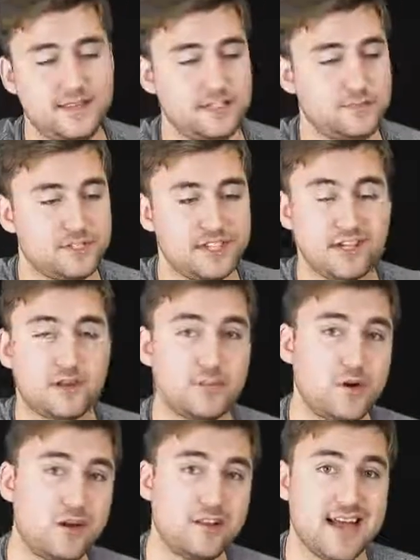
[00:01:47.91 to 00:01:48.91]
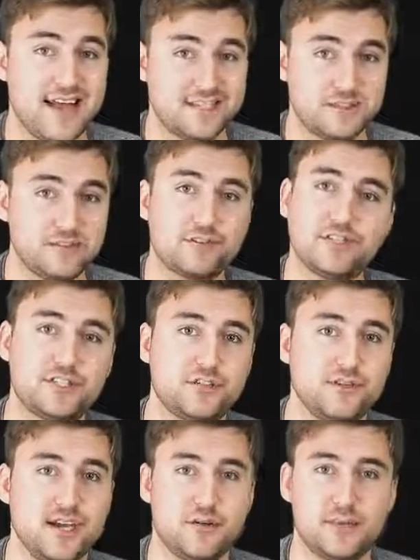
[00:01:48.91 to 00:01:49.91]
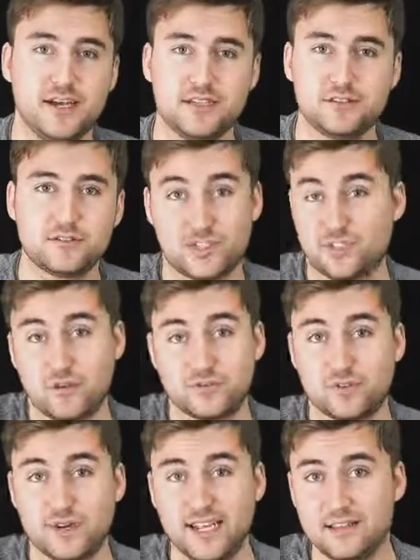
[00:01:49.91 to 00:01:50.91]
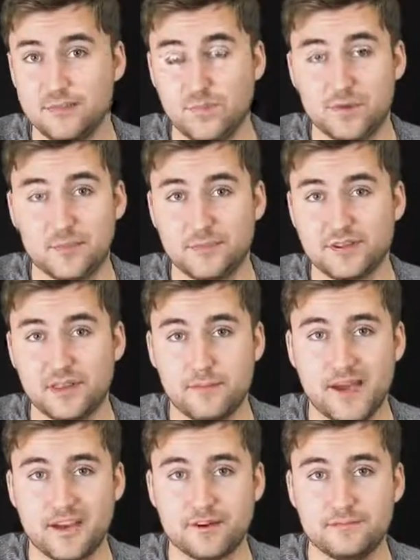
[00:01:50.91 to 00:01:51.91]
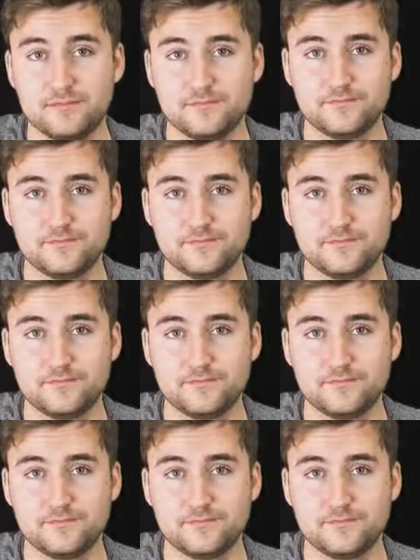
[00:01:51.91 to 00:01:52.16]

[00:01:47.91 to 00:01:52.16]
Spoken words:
This particular model has 32 gigabytes, which is always great. The more memory, the better.